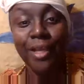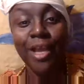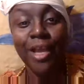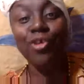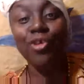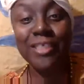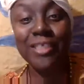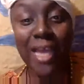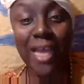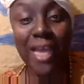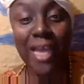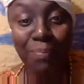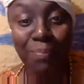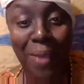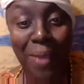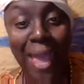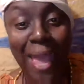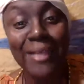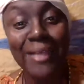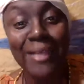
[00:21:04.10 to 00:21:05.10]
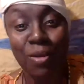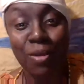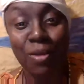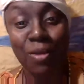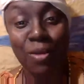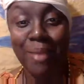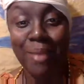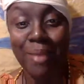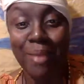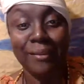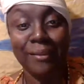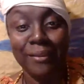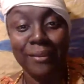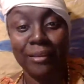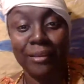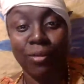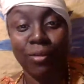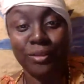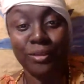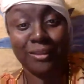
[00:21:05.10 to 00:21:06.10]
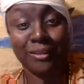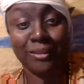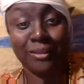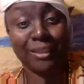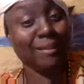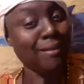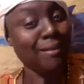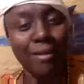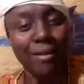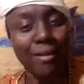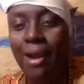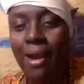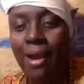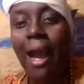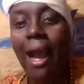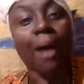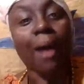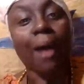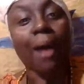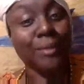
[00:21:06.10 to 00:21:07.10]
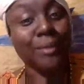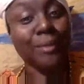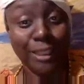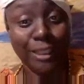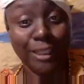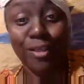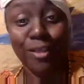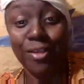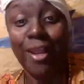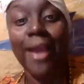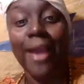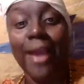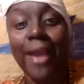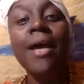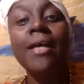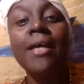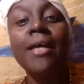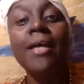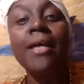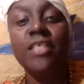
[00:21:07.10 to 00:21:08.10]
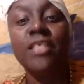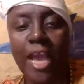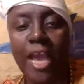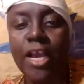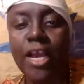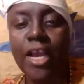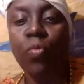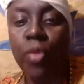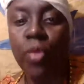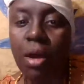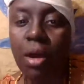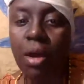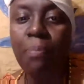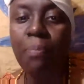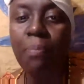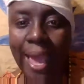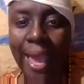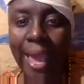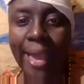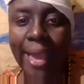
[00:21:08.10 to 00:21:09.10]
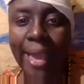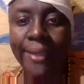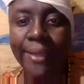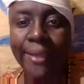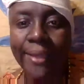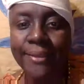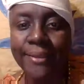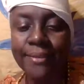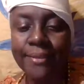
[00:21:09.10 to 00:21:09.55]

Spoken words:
can take a pass on battling those things. I'm going to tell you, like, take a real pass.